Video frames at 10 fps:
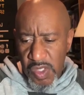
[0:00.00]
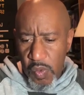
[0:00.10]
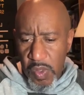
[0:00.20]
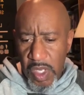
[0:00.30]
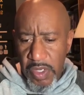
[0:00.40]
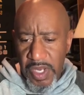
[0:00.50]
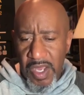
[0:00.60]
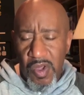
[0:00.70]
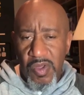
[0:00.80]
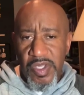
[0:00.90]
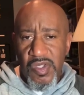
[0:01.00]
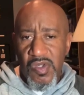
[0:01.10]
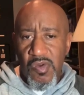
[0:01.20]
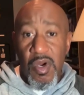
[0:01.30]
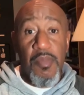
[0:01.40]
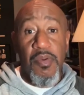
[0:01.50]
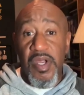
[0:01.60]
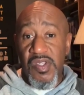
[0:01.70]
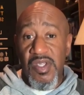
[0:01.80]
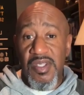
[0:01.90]
as well not only to our
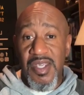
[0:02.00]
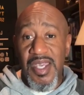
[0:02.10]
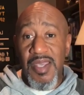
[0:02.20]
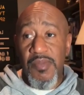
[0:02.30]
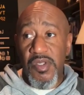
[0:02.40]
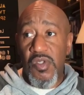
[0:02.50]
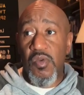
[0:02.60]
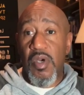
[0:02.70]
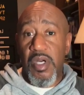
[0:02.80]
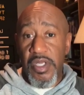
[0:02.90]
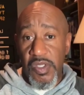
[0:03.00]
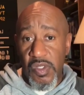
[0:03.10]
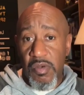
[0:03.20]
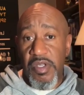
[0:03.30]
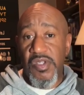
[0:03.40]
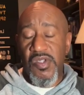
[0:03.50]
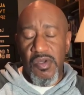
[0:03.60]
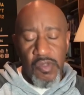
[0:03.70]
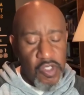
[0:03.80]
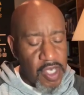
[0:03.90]
present day but to our history
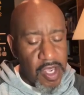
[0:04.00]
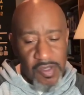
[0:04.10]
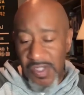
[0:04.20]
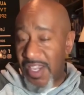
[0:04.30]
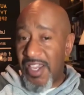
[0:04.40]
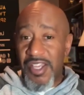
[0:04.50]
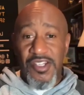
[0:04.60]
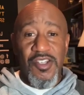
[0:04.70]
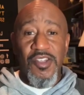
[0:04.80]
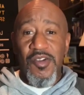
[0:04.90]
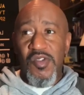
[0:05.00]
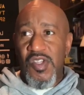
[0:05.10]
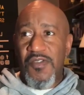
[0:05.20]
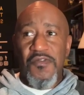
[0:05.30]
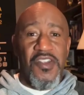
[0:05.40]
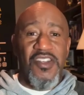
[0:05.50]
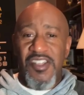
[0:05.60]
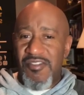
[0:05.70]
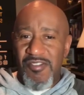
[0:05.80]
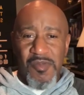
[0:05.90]
so shouts to those
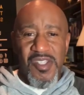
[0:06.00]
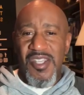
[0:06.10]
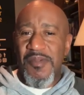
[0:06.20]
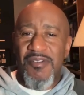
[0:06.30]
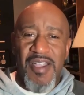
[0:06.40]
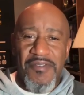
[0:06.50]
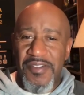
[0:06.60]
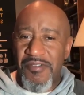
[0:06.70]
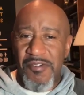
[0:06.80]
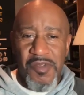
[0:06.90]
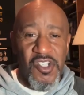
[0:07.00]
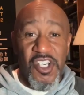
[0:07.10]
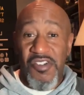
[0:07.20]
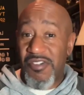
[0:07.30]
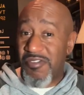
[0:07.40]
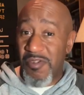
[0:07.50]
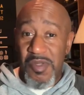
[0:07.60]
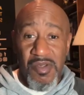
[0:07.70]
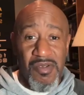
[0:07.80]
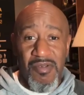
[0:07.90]
affinity groups demographic groups gender
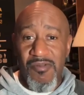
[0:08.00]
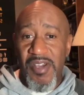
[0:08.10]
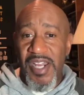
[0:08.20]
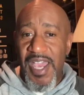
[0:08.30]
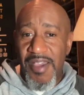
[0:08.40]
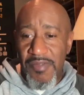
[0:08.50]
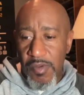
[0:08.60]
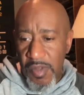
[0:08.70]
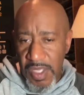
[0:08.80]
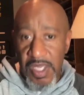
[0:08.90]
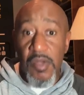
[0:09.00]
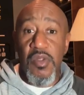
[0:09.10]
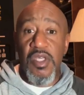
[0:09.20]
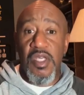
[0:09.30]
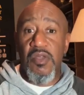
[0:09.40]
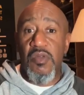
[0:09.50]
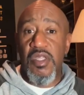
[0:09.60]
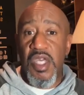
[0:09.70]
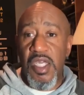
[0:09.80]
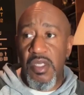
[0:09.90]
groups what have you thank you thank you
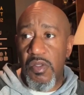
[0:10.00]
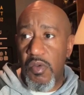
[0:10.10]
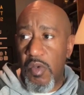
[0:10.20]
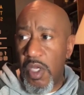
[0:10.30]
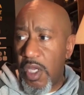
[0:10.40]
thank you